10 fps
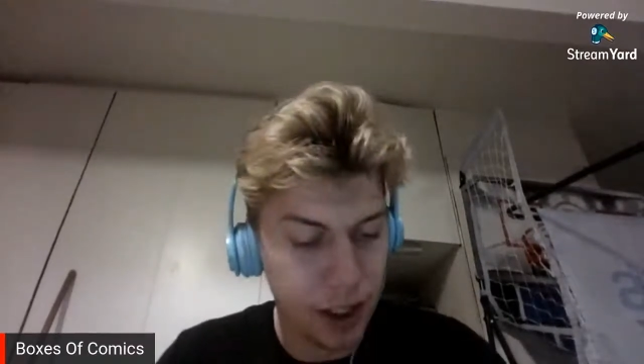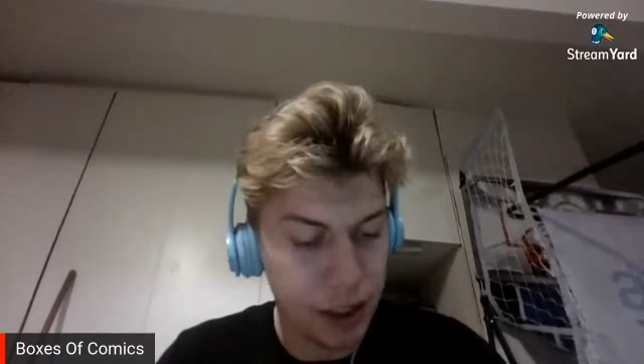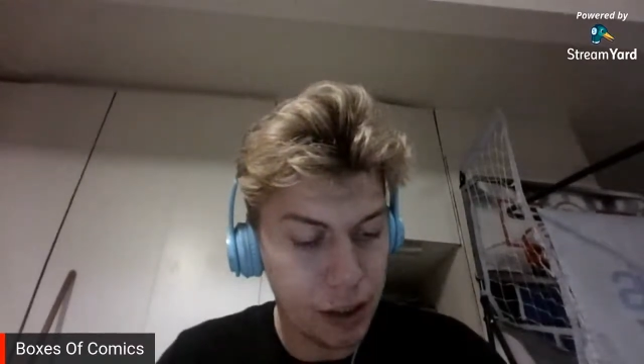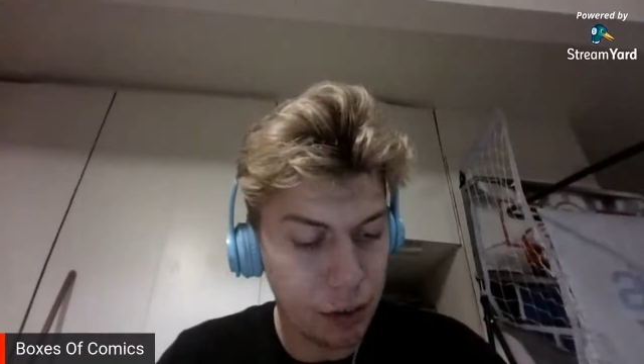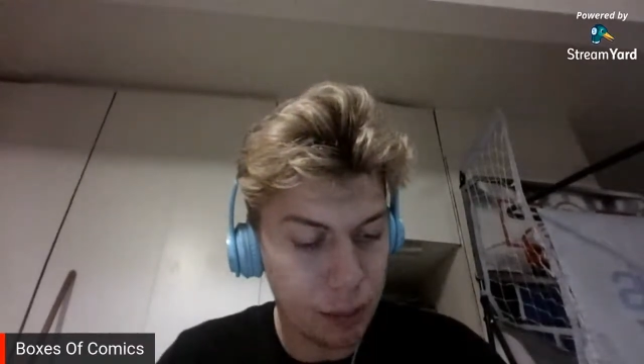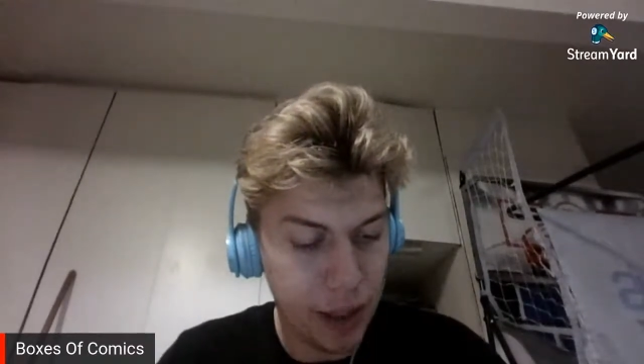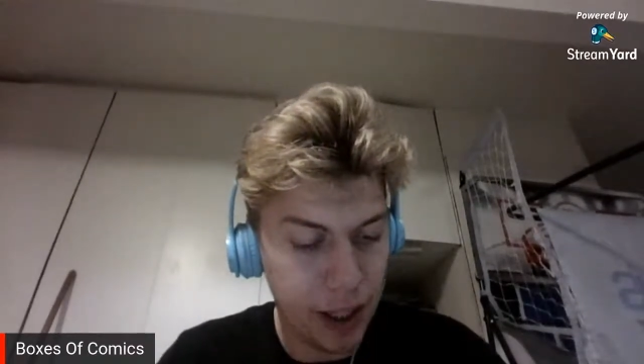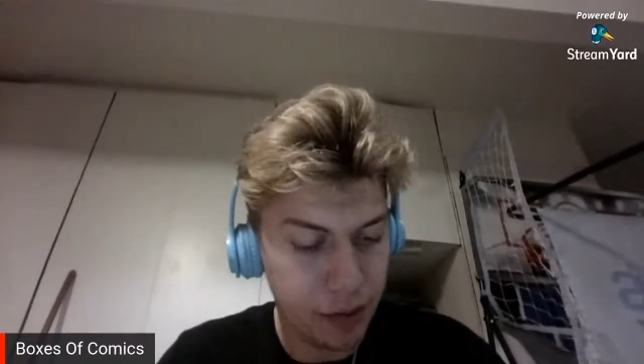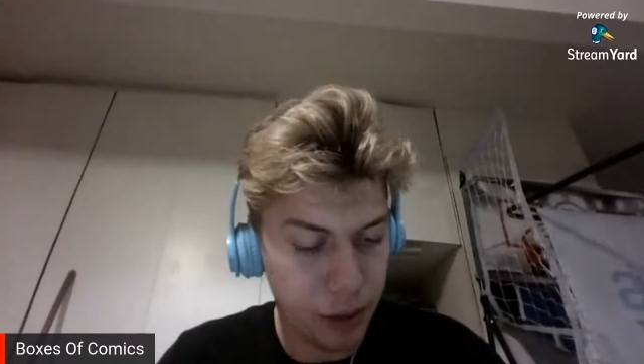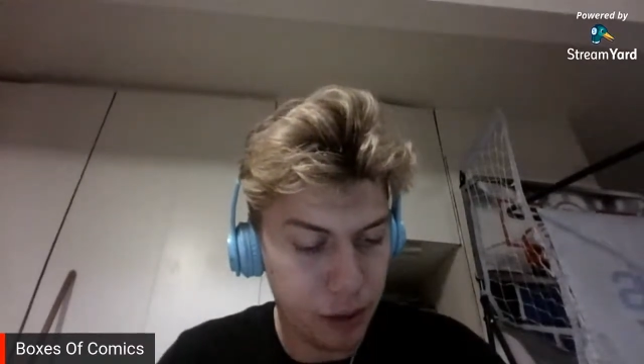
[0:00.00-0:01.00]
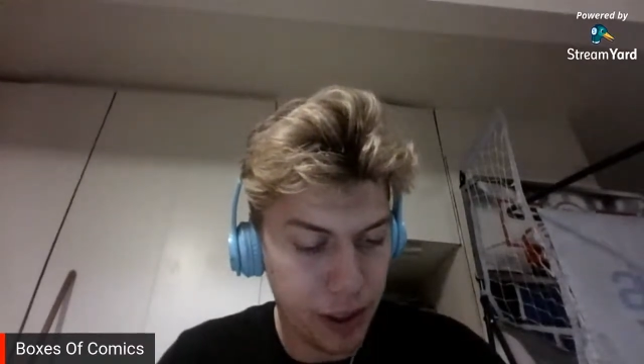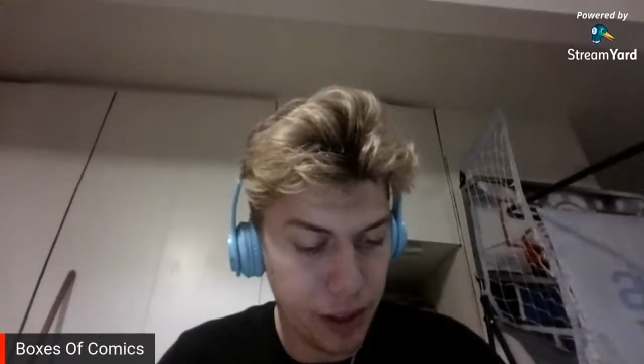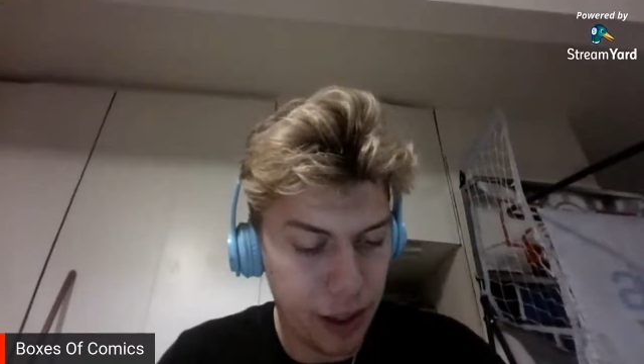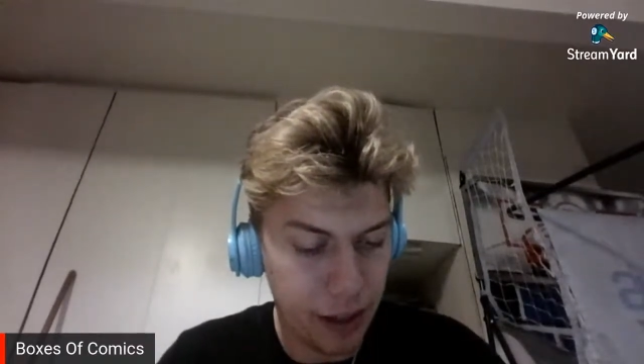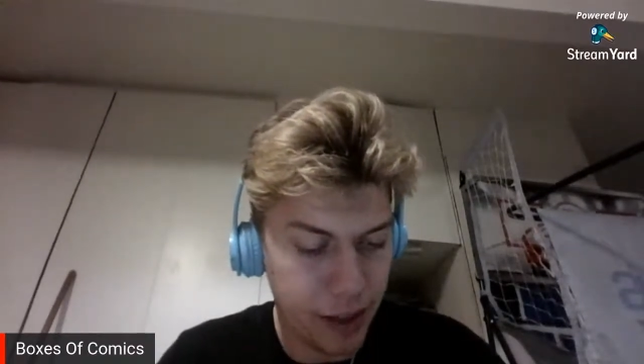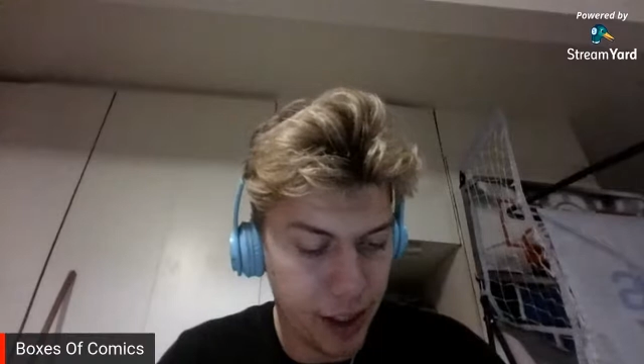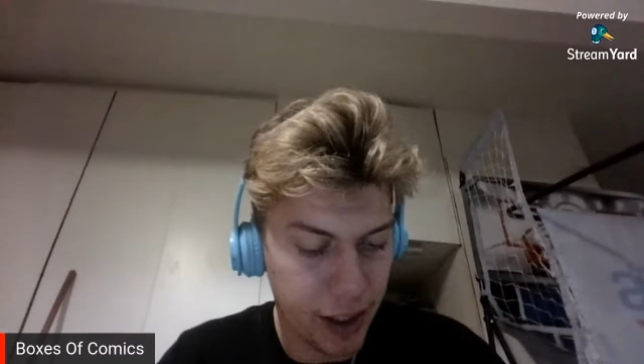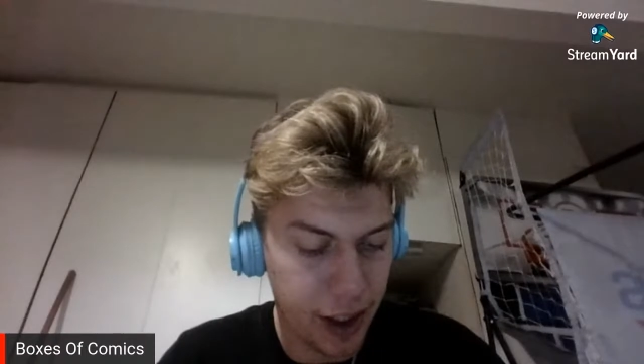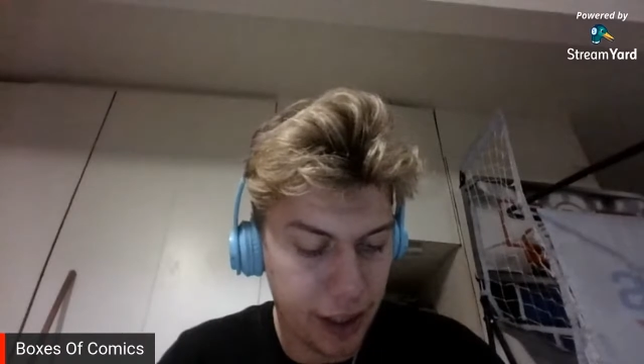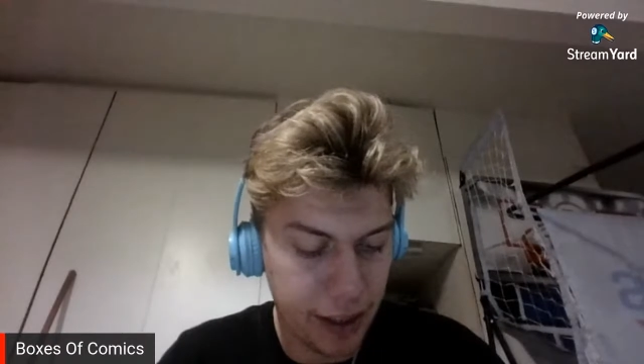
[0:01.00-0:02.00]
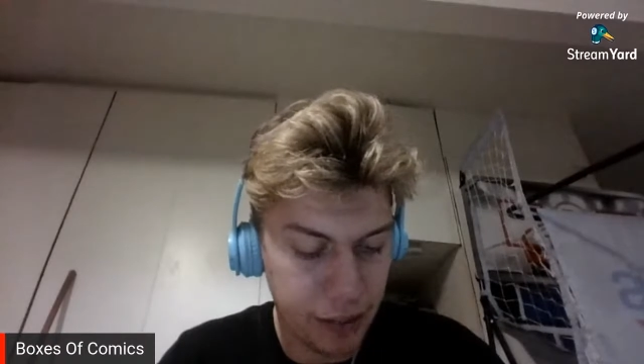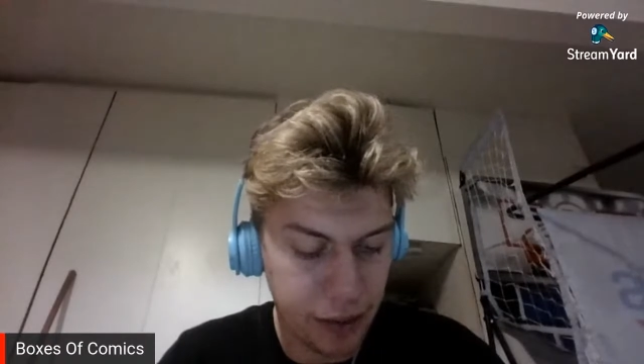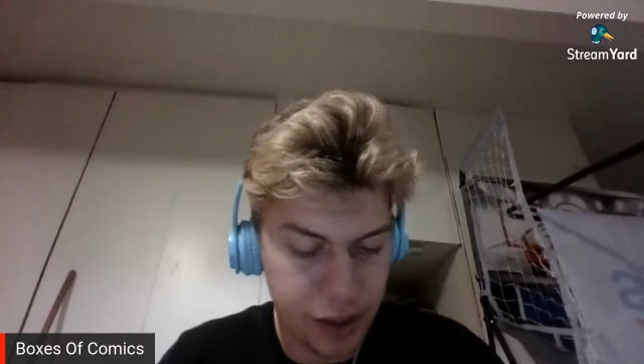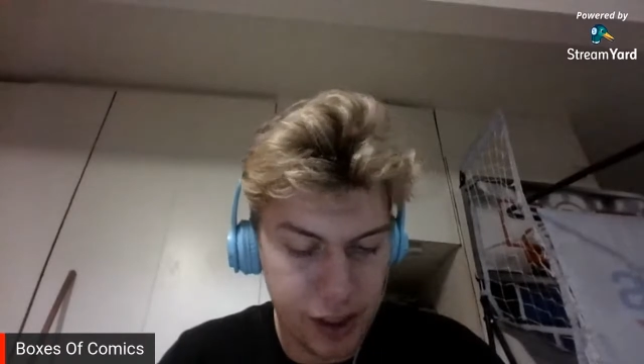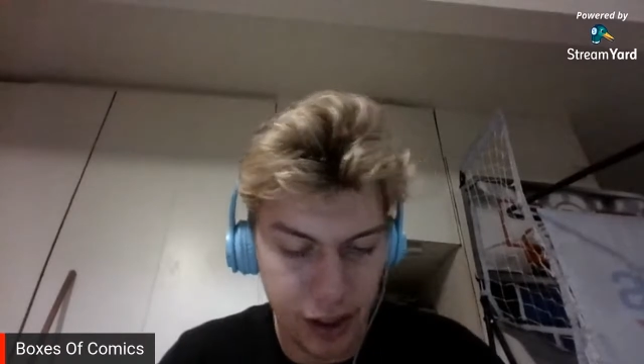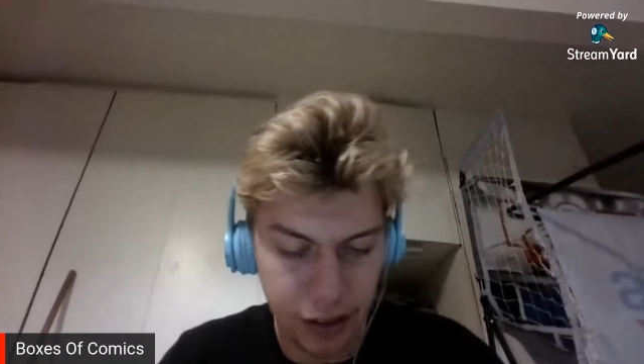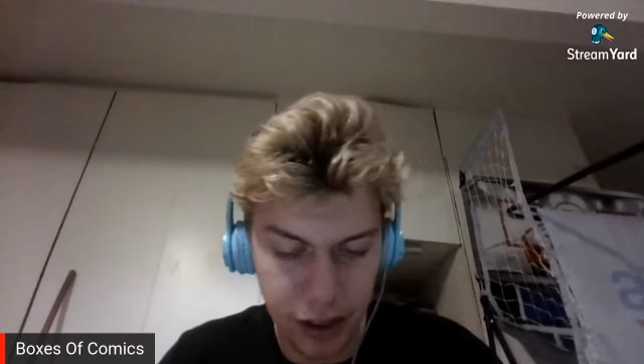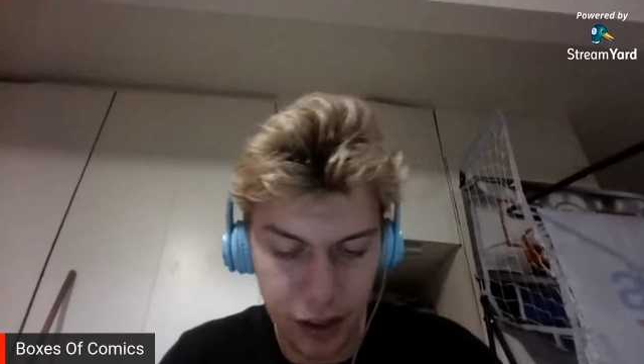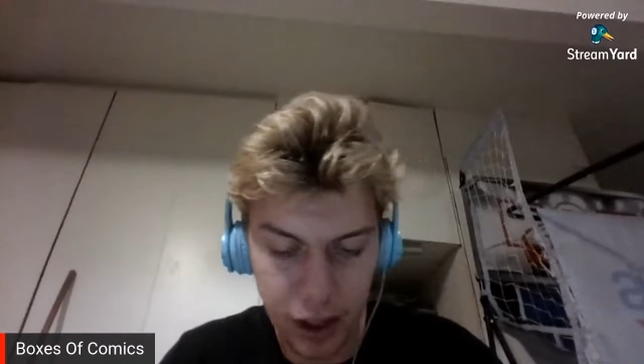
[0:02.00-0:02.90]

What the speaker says: You will pay for what you have done. Nothing will save you.